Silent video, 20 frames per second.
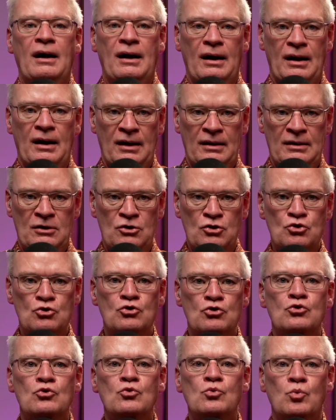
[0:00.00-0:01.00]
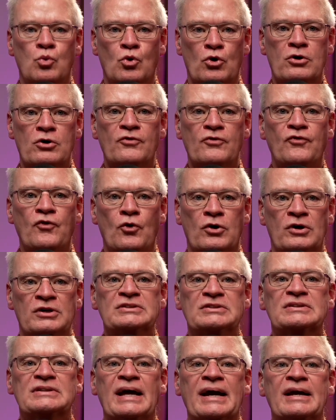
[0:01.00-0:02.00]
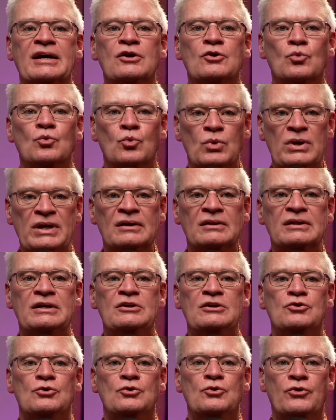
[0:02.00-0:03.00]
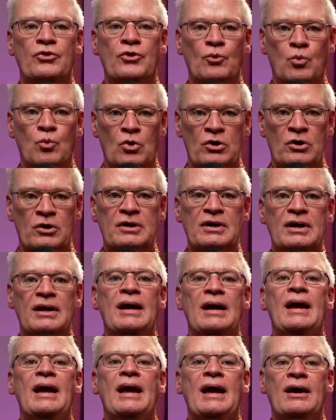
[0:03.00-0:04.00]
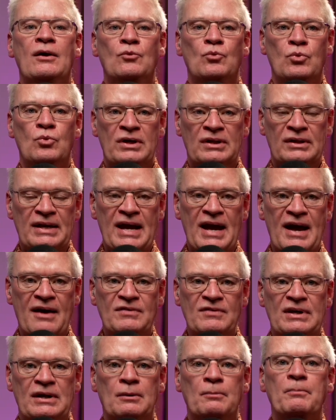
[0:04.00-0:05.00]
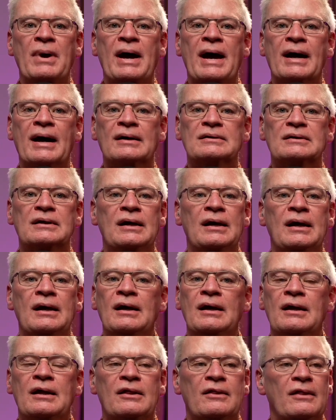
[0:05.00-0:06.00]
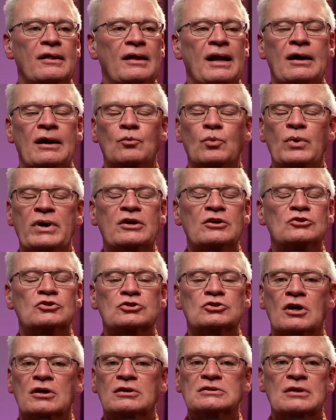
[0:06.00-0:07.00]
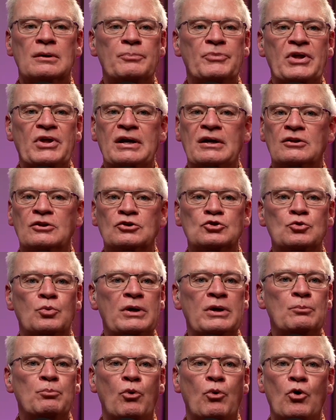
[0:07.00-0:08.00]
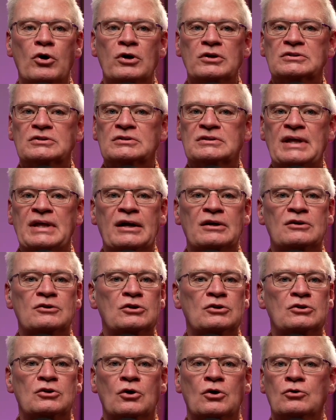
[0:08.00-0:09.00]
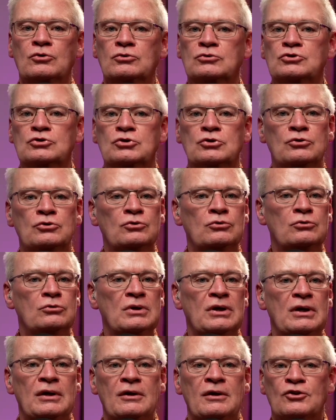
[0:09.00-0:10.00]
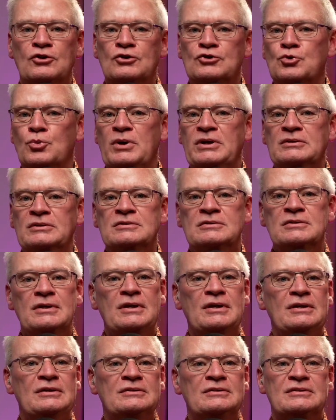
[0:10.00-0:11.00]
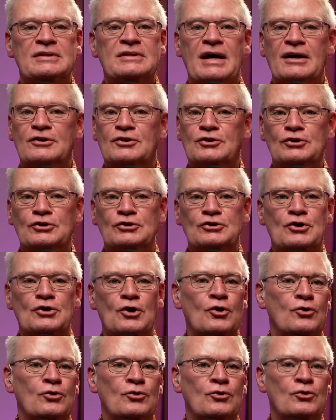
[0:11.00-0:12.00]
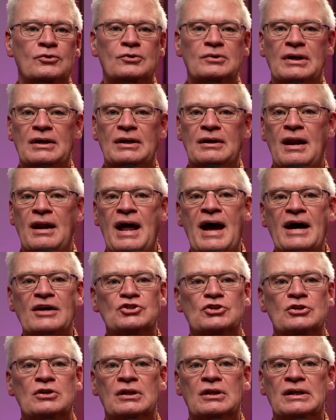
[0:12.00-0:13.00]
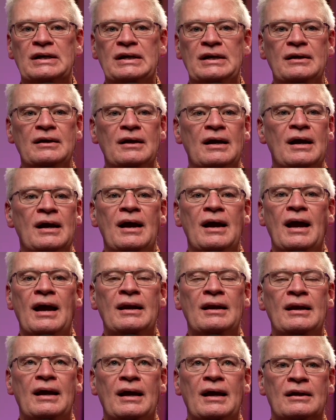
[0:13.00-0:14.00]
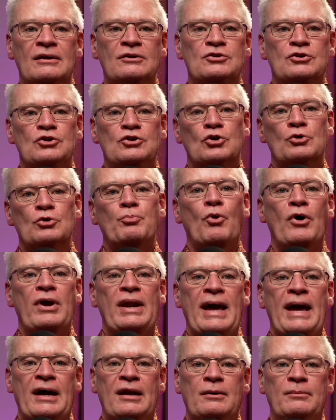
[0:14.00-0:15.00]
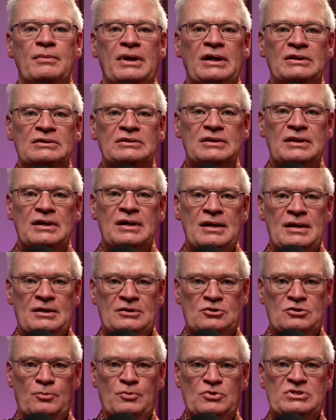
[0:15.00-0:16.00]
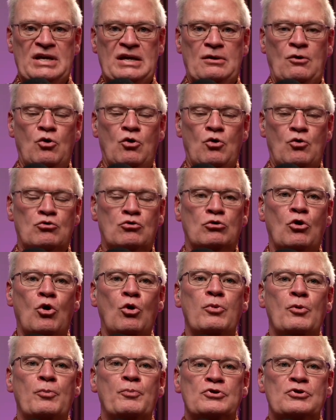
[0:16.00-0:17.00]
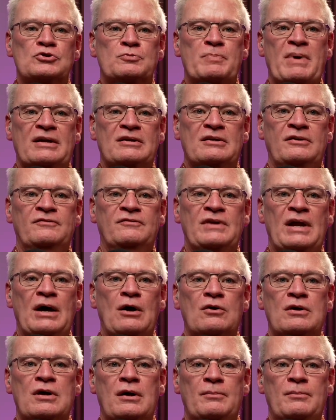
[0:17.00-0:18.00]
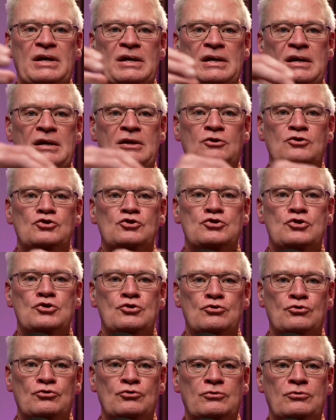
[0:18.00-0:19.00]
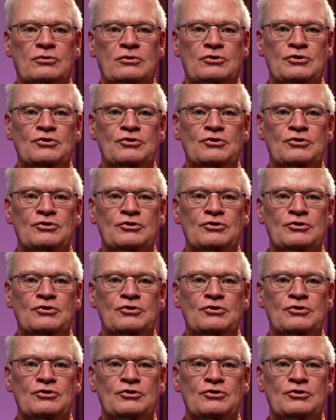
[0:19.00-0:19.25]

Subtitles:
a new workforce that can really do the work and really have an impact? And we could start something in the Twin Ports that could go to the Twin Cities, that could go nationally. And to your point, Adam, it's almost that whole global perspective now coming into the